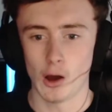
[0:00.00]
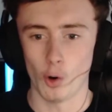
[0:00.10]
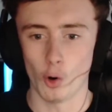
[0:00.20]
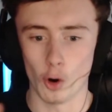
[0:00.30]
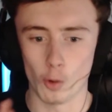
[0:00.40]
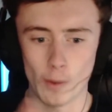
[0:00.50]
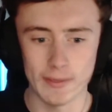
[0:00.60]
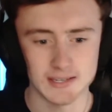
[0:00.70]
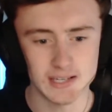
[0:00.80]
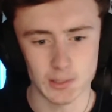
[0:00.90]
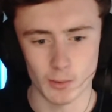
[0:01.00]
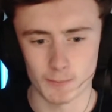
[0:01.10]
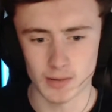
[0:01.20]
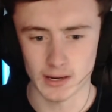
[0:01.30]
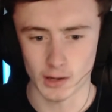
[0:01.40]
or when they see someone
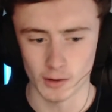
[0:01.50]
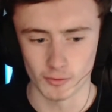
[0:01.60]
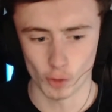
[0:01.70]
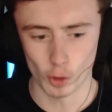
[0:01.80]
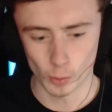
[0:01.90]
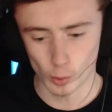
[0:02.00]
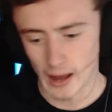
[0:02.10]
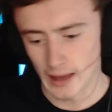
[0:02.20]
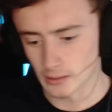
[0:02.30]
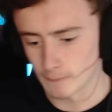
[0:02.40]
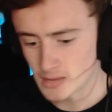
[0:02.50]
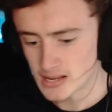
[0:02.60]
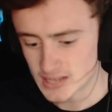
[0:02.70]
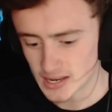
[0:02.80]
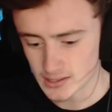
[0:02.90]
being kind of formal at the
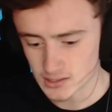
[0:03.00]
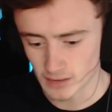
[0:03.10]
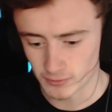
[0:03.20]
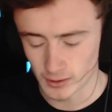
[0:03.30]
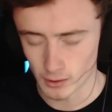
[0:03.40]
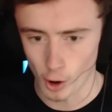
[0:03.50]
meetings, they think,